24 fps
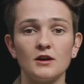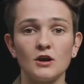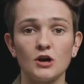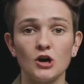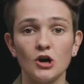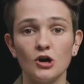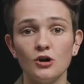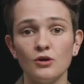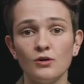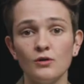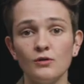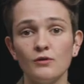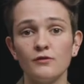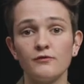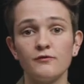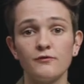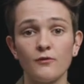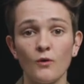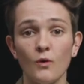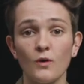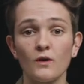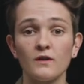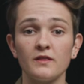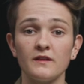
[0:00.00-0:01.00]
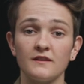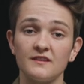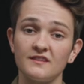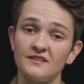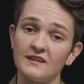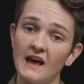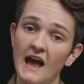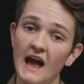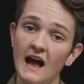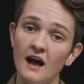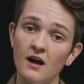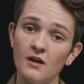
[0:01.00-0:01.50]
the code for the
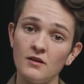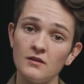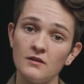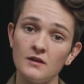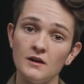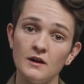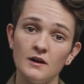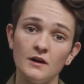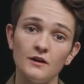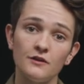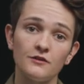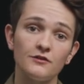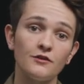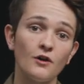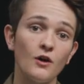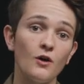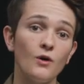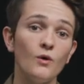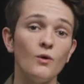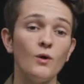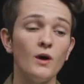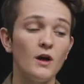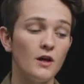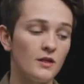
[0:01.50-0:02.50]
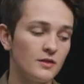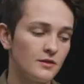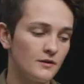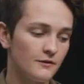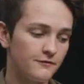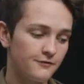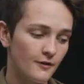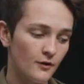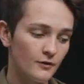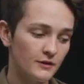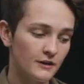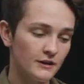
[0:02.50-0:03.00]
S A L. So the
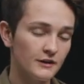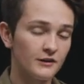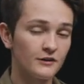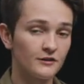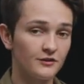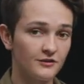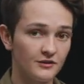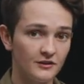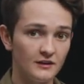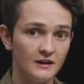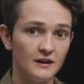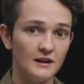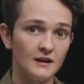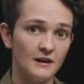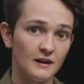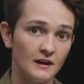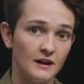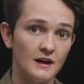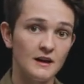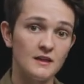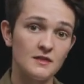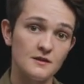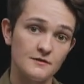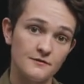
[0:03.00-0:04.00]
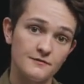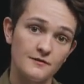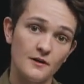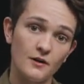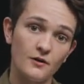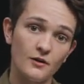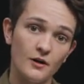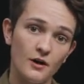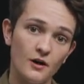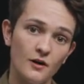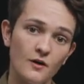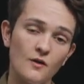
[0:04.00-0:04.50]
phone that you're seeing in the
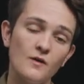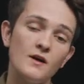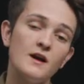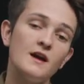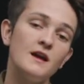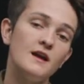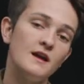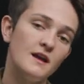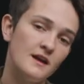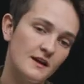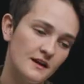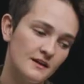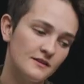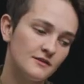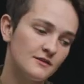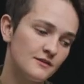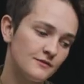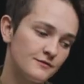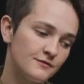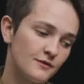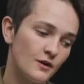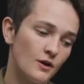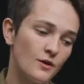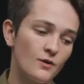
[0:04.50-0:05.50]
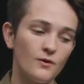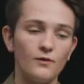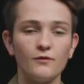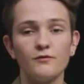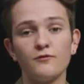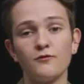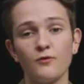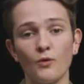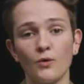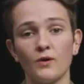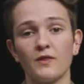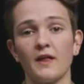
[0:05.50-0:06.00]
photo is the phone
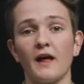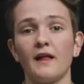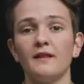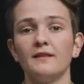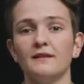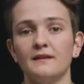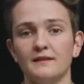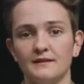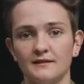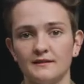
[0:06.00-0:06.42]
for that